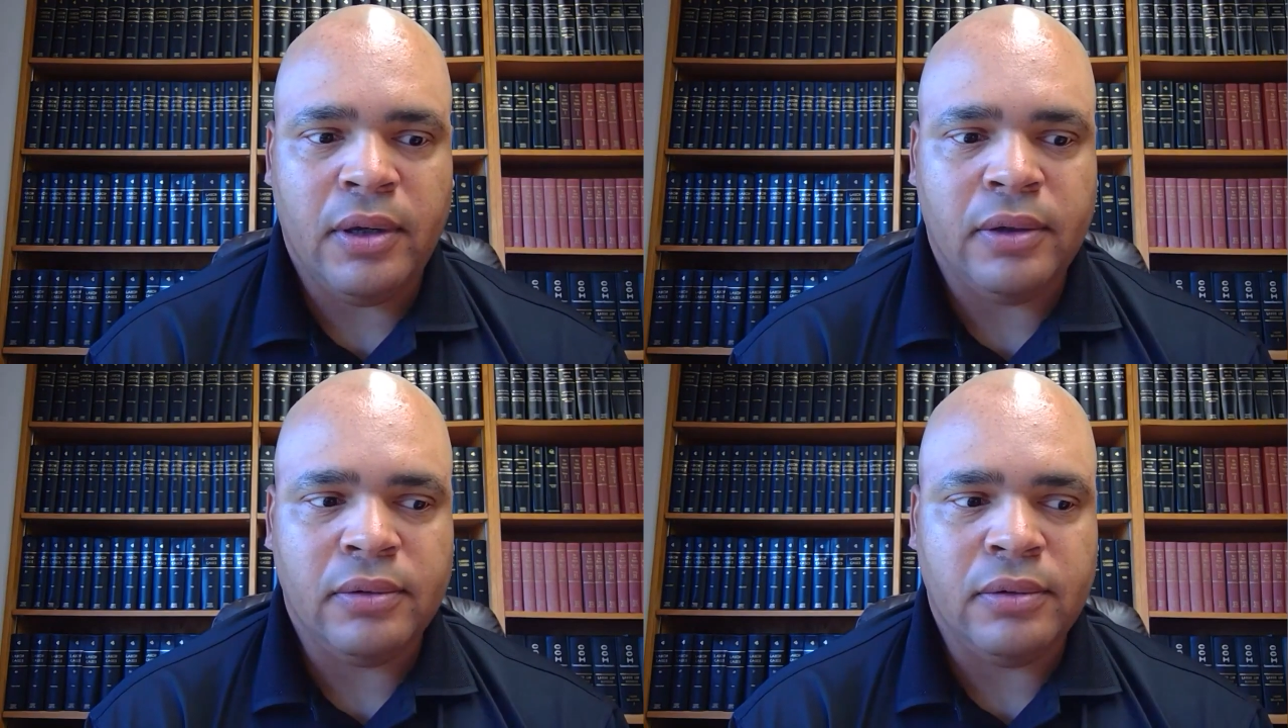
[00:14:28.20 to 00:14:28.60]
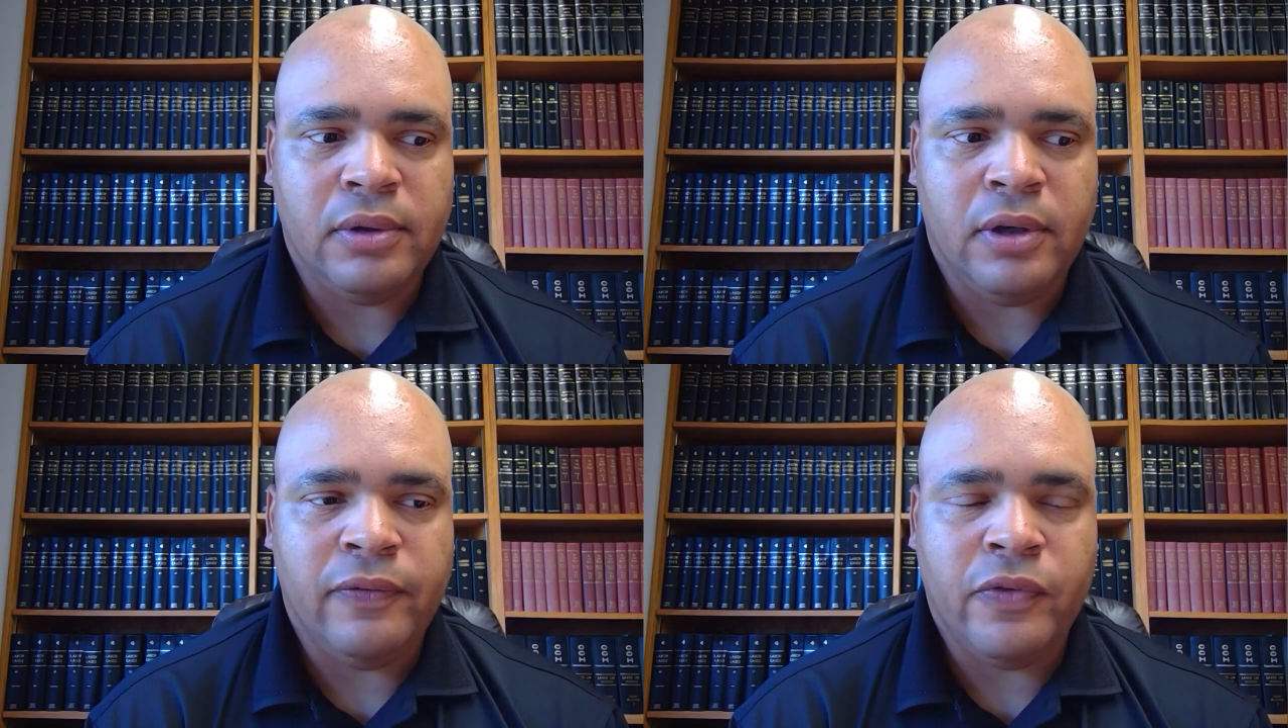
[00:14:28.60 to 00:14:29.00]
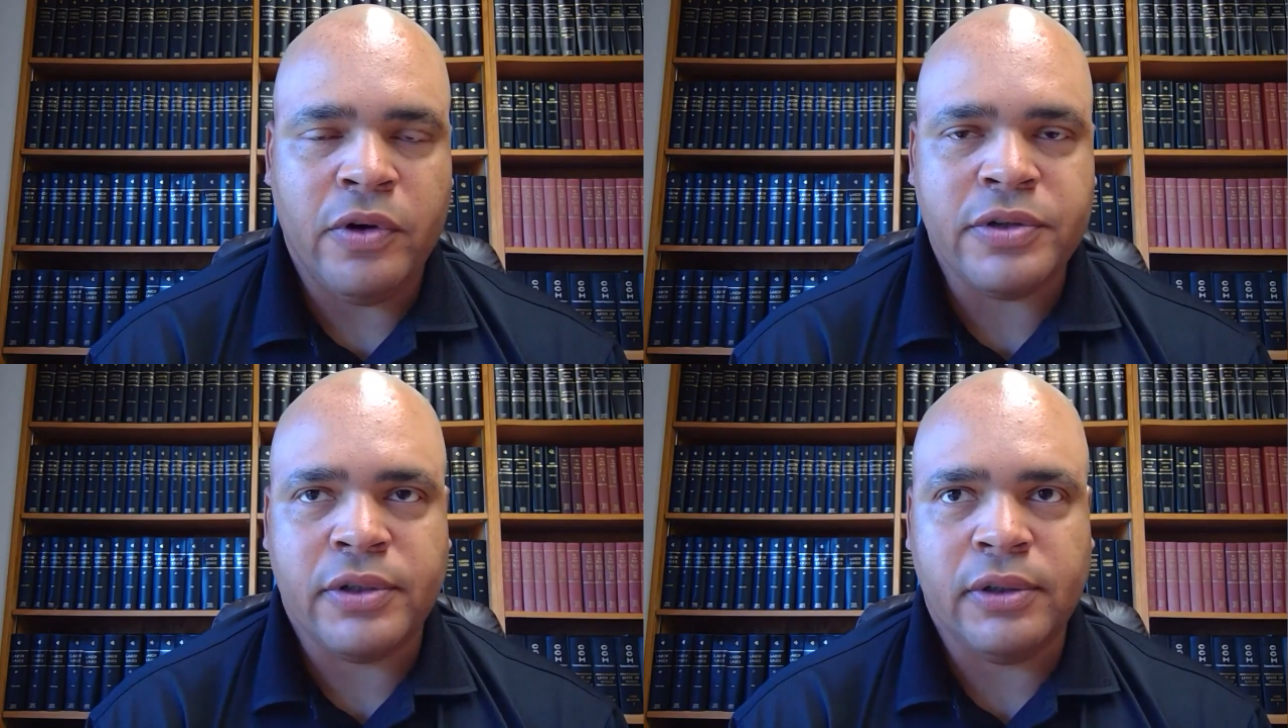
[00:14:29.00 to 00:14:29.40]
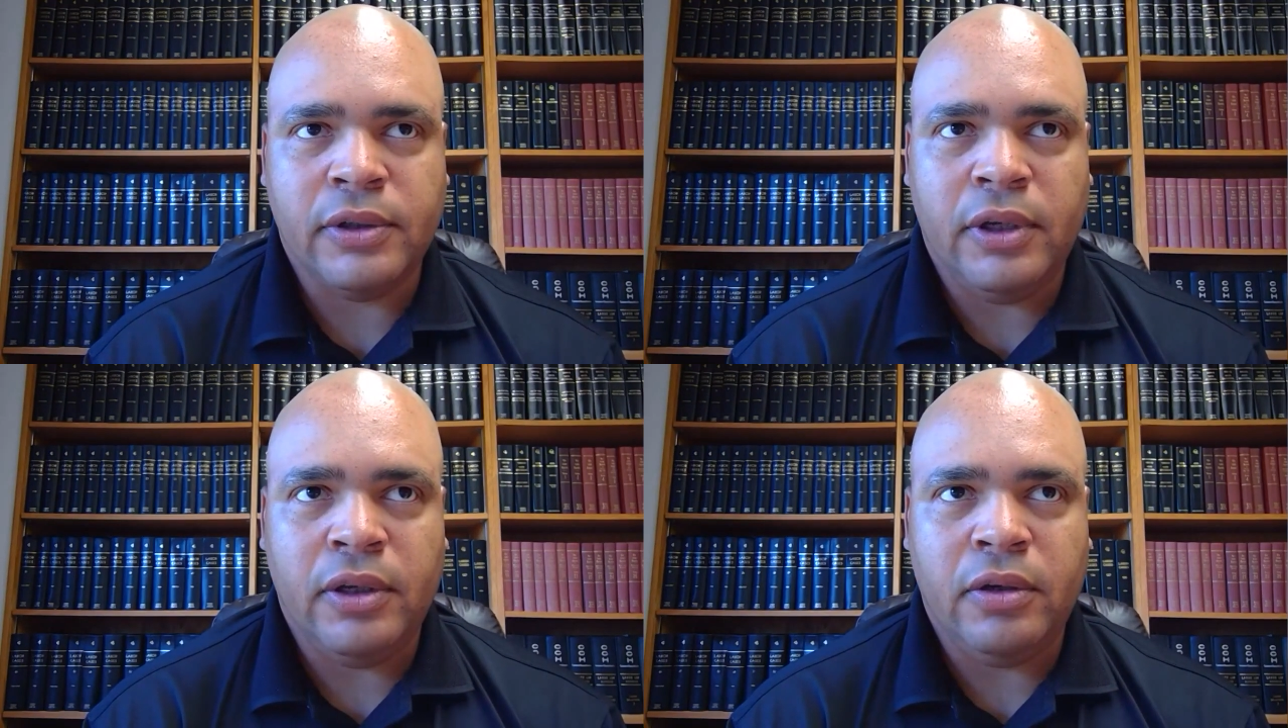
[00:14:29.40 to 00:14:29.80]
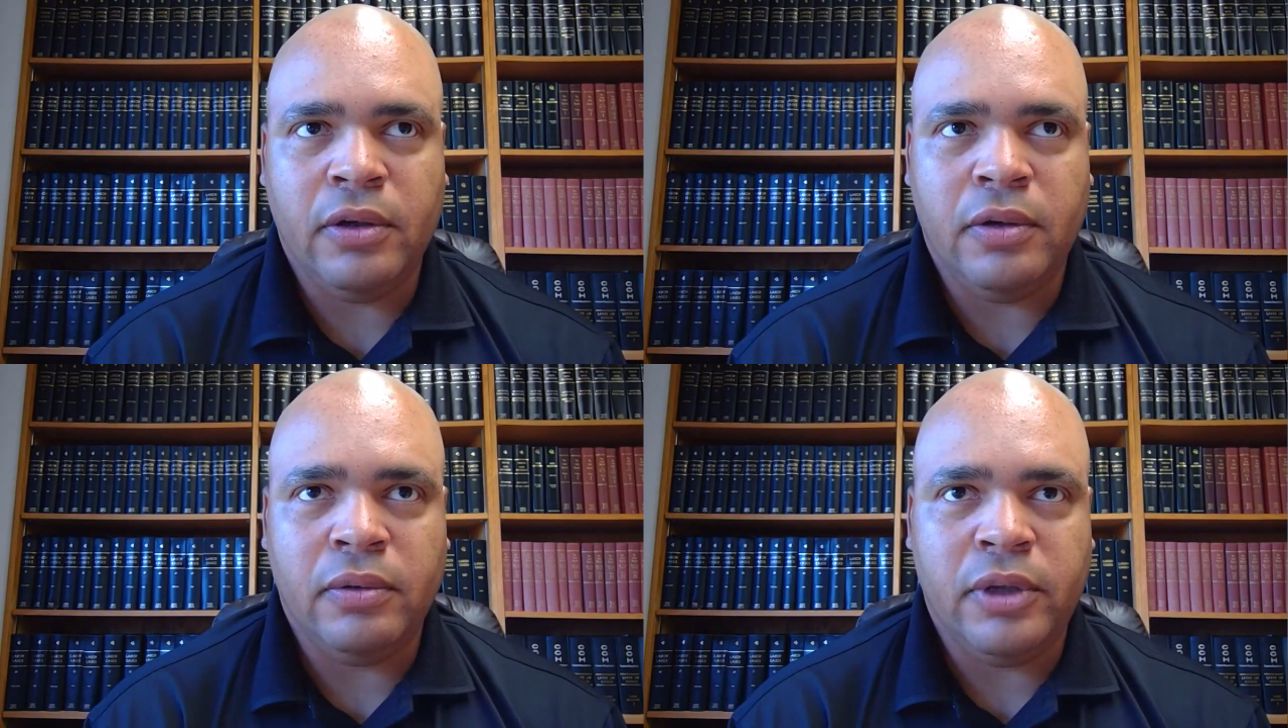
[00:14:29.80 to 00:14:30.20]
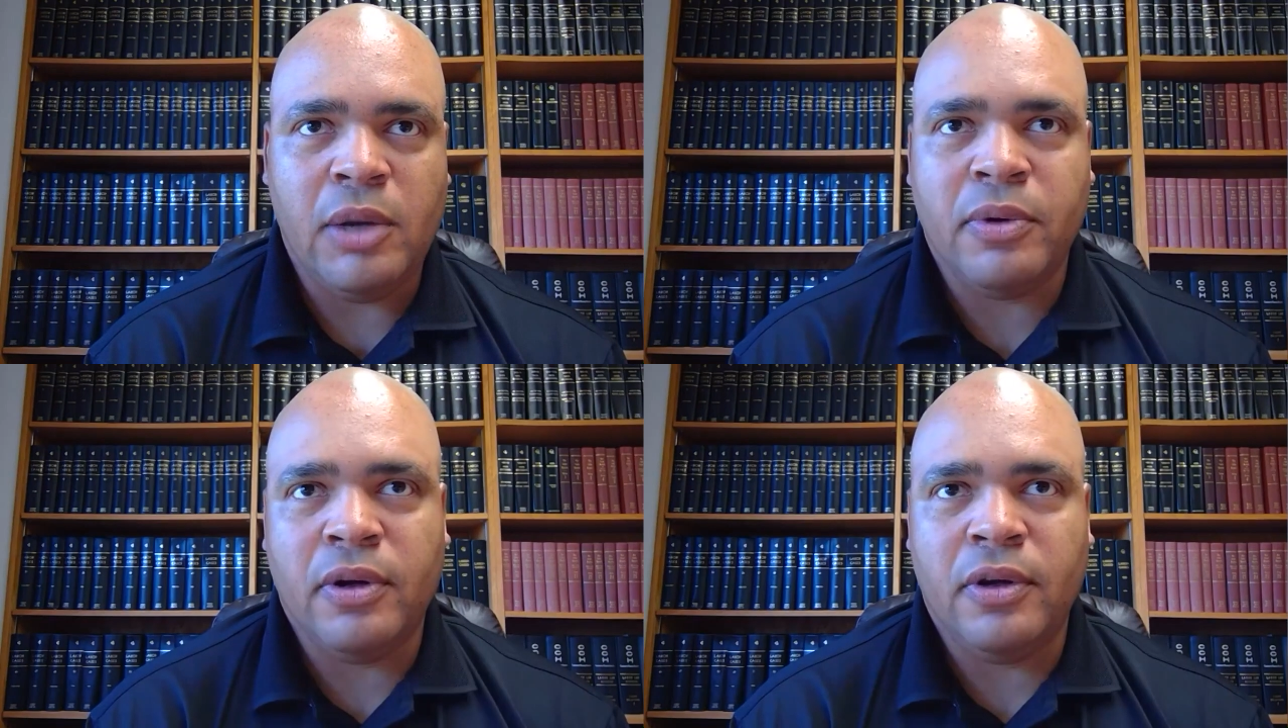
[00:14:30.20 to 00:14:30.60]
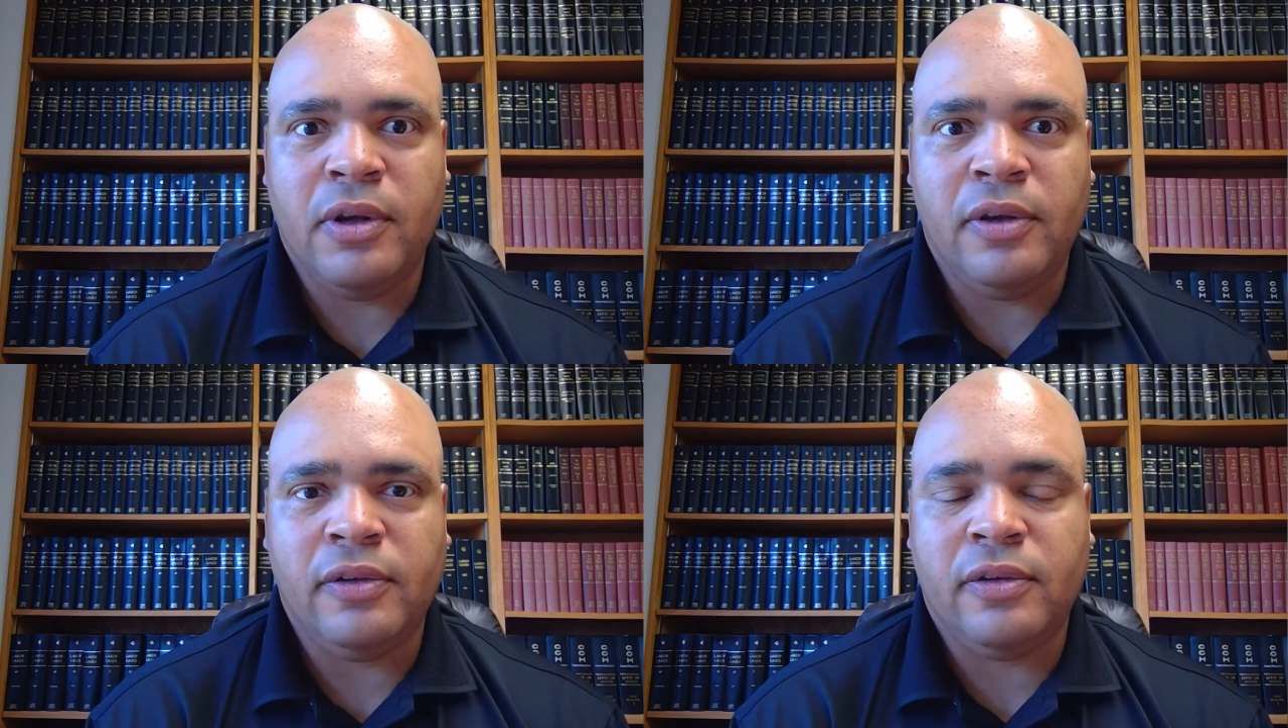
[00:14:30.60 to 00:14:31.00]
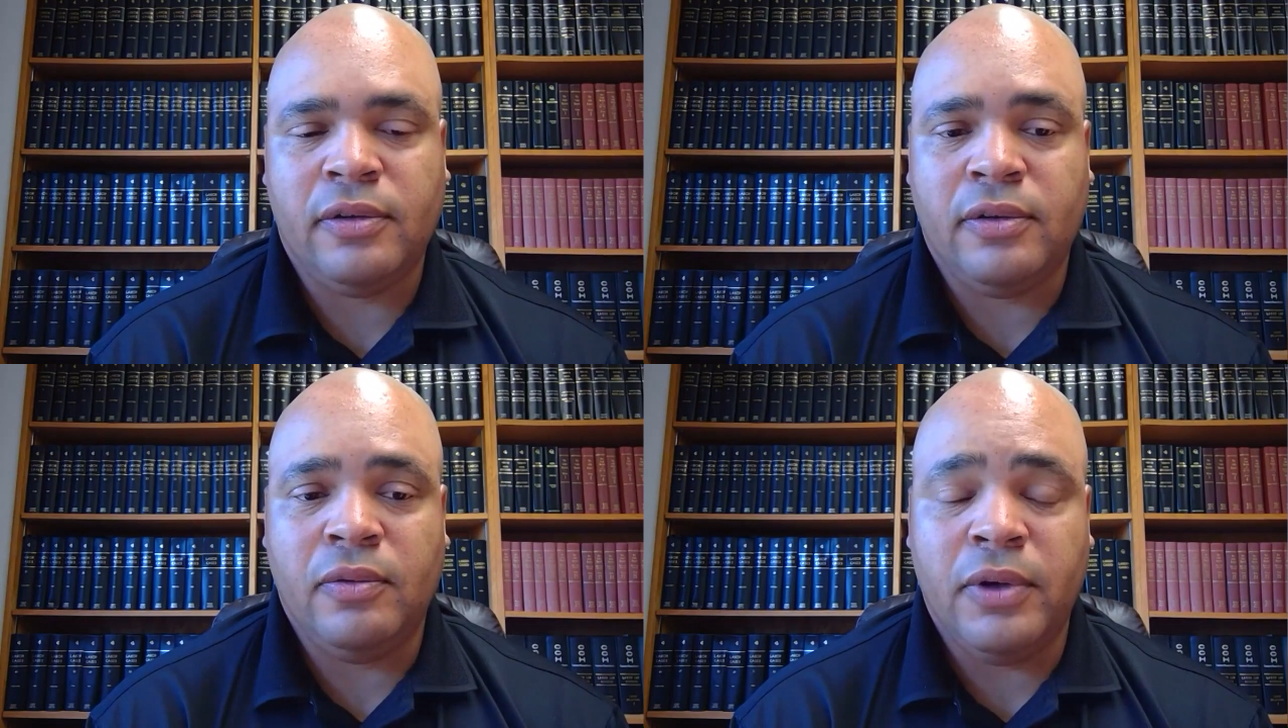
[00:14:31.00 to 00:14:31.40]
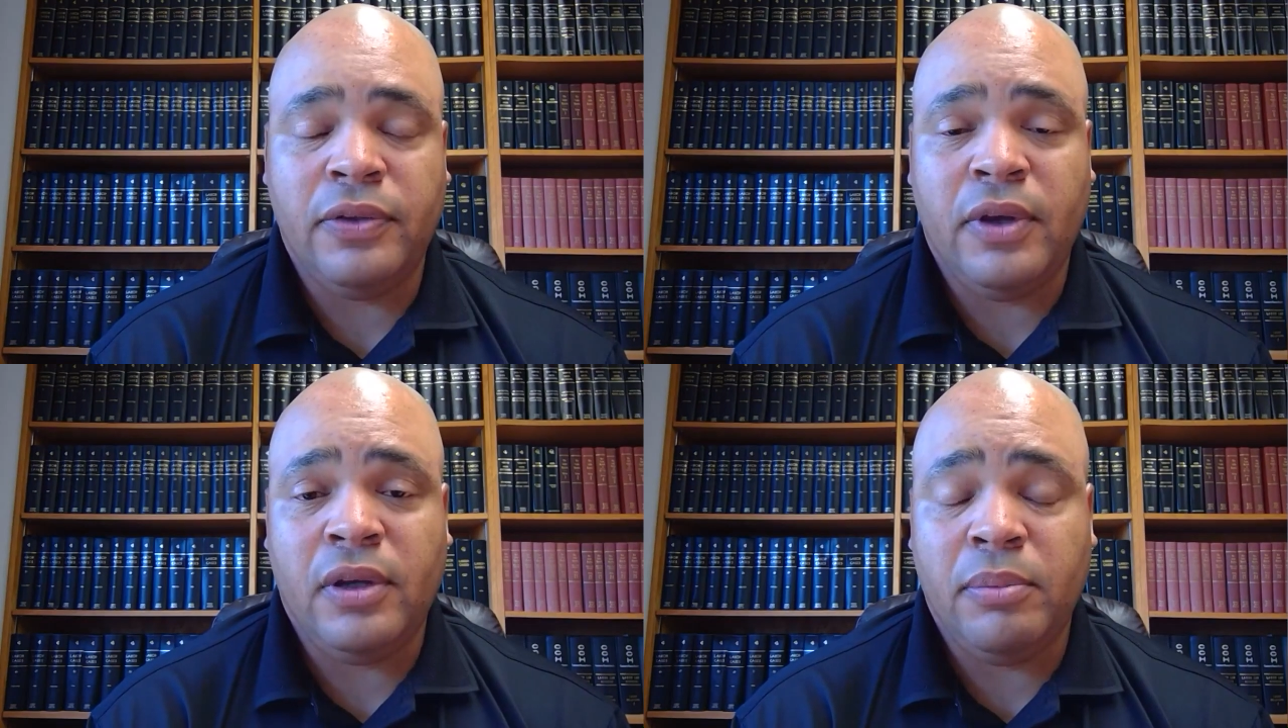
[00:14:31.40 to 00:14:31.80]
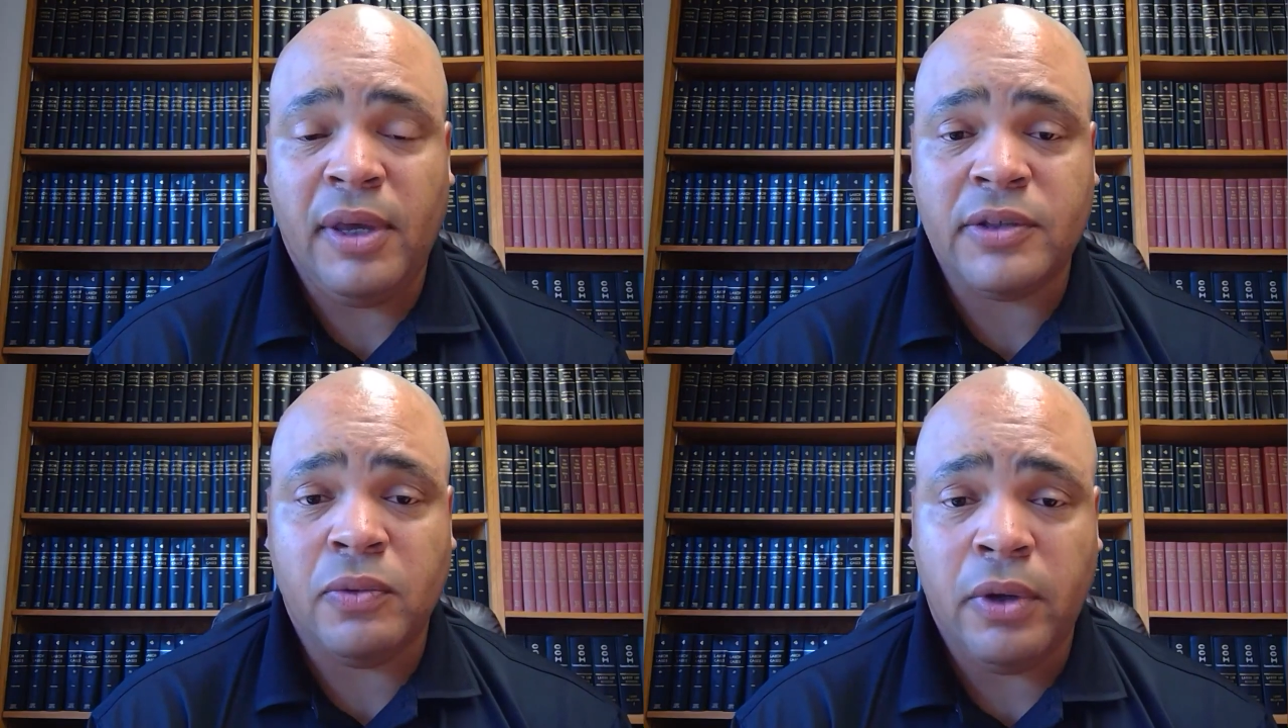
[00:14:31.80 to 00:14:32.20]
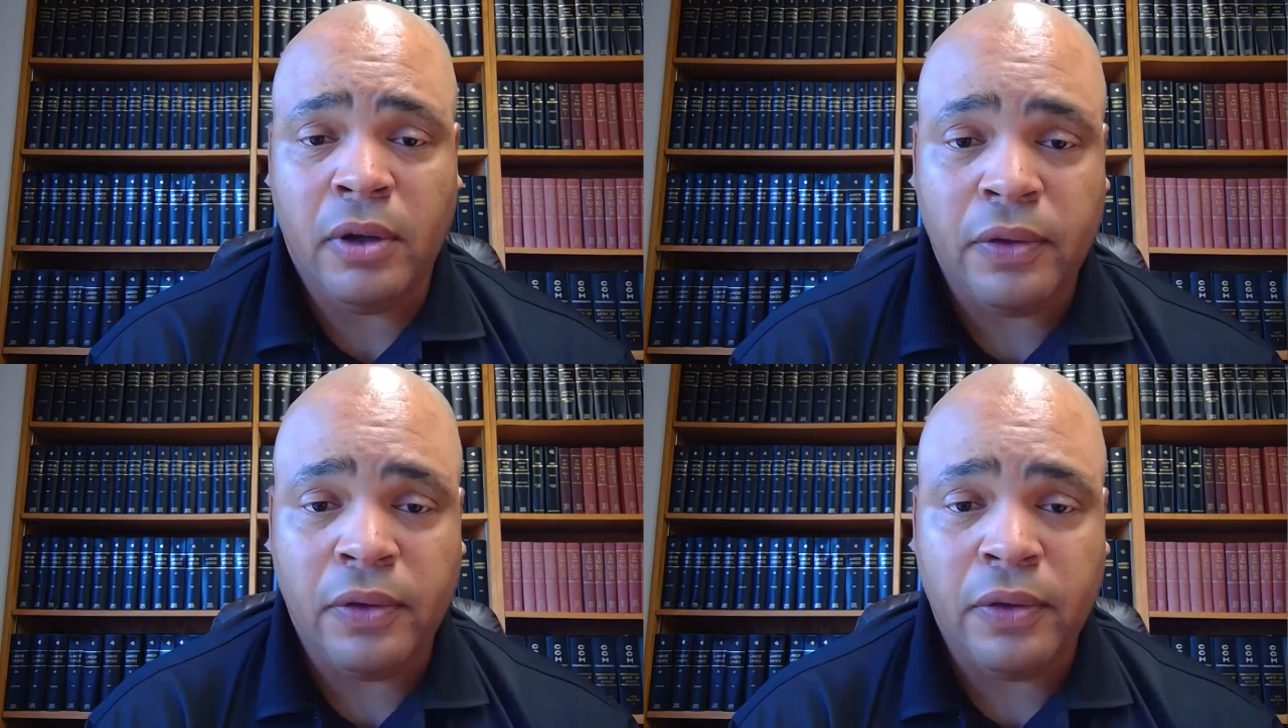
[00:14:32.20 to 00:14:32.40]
Unfortunately, labor is the one thing that makes wealth,